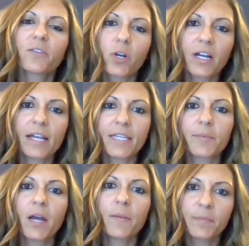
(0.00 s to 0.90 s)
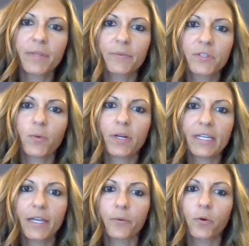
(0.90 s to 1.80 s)
of work concept come into play with the
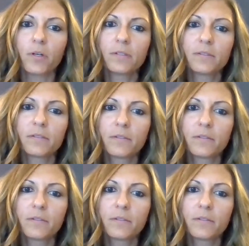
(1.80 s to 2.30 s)
20-day rule?